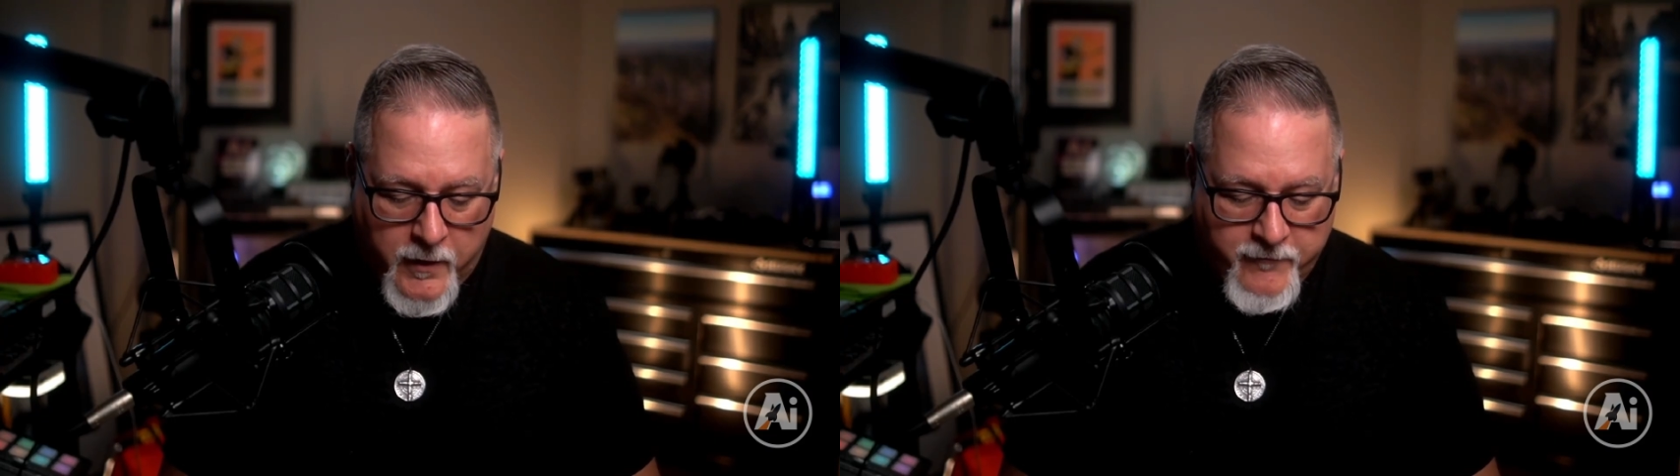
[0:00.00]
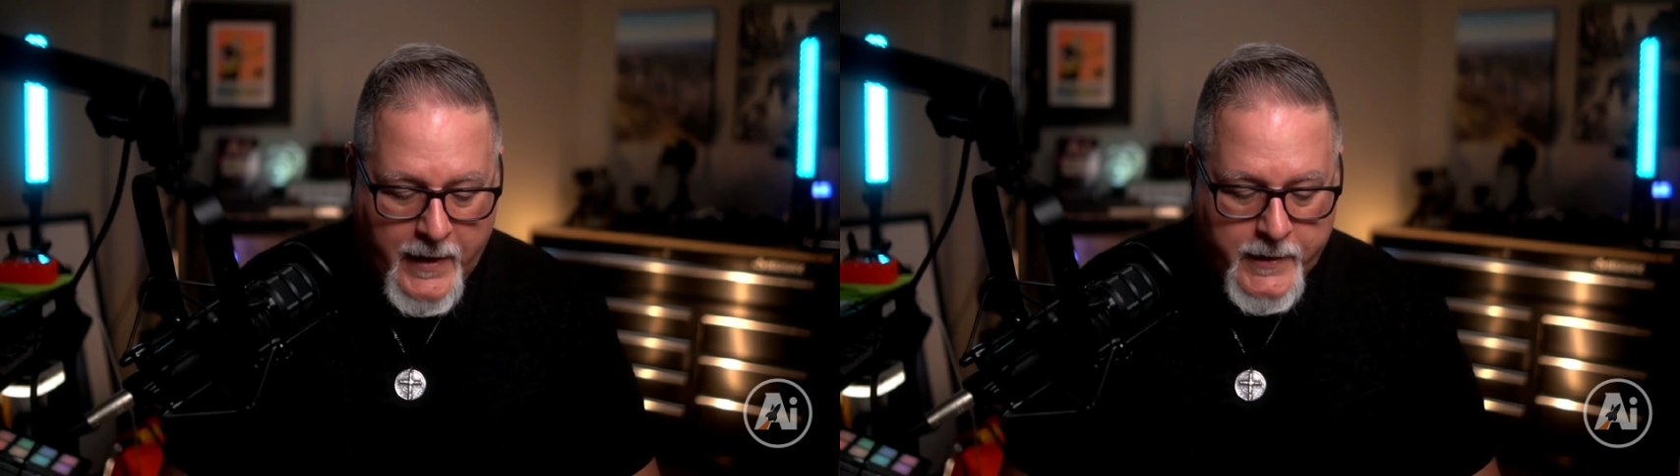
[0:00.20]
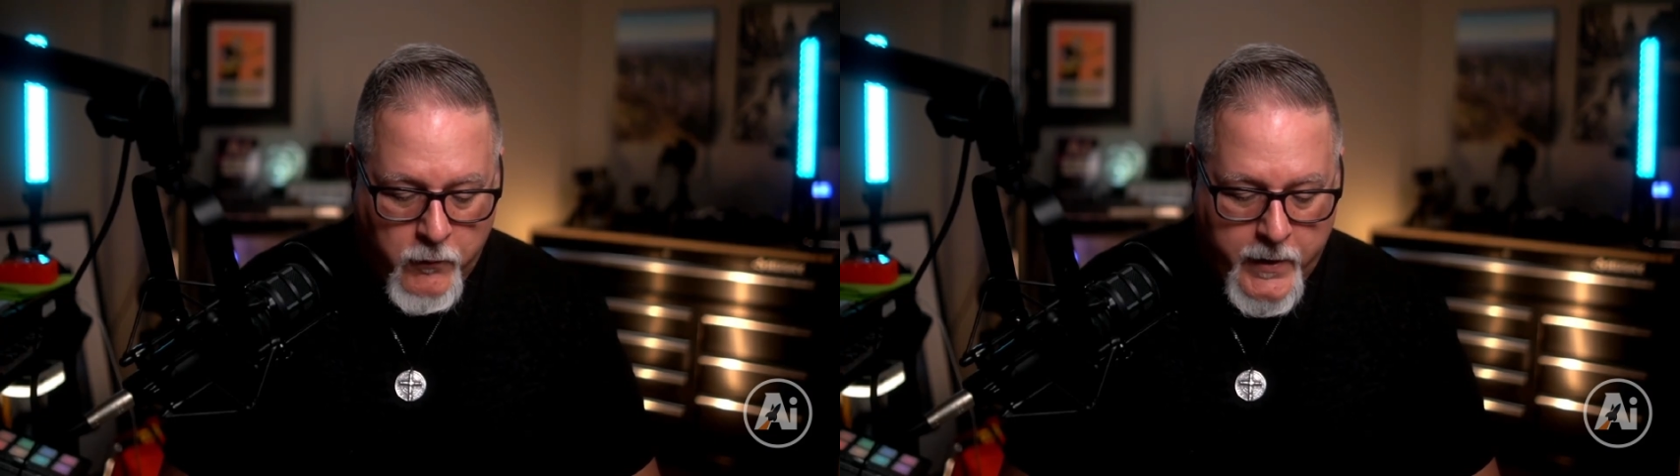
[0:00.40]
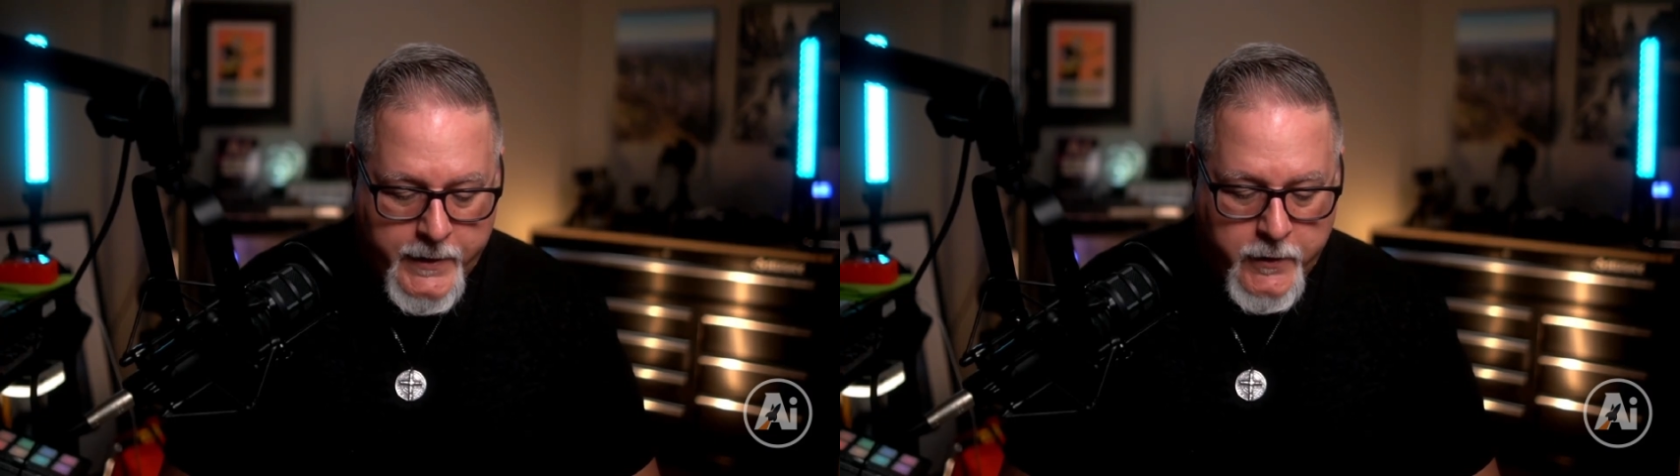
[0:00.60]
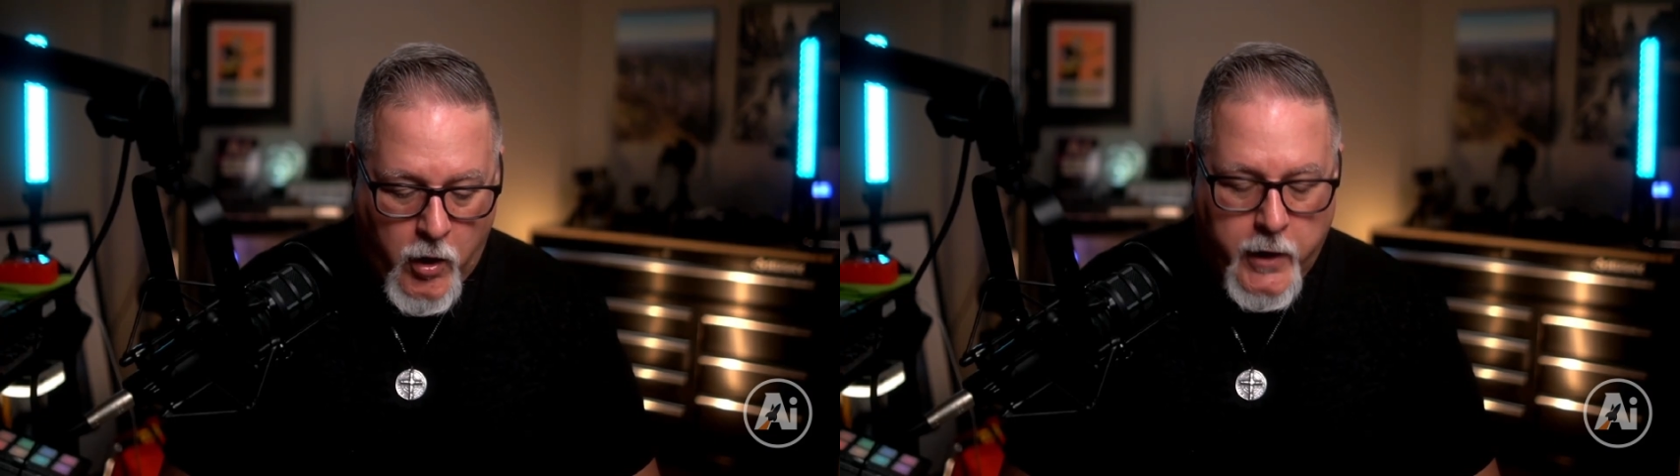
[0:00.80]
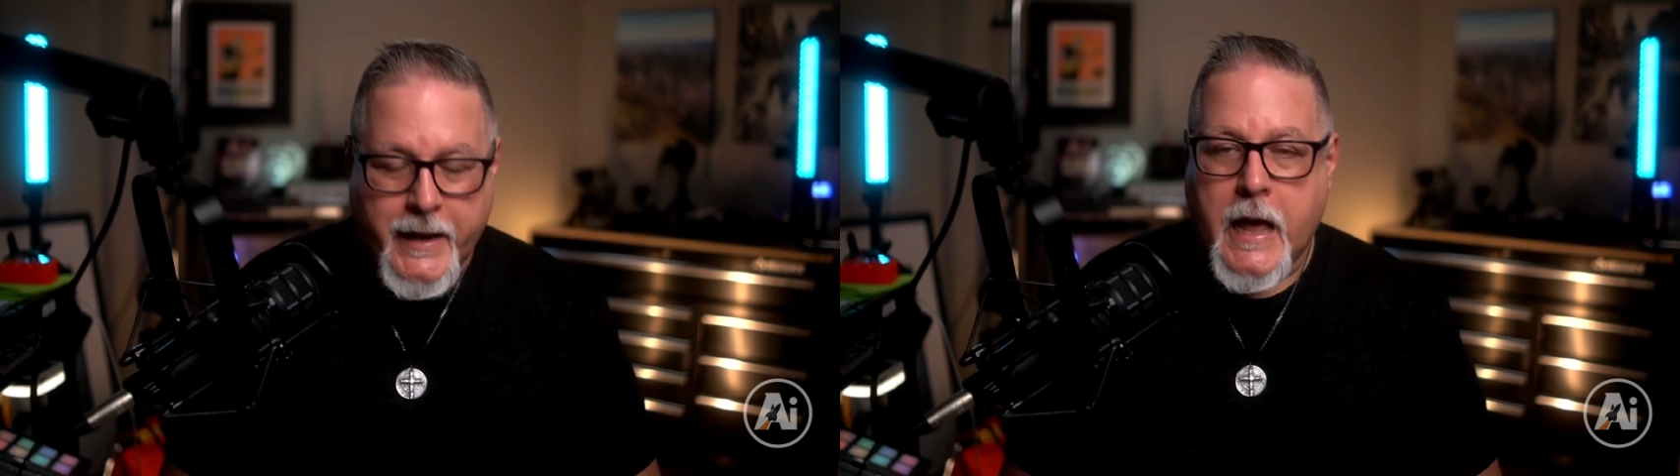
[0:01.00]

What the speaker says: evaluated on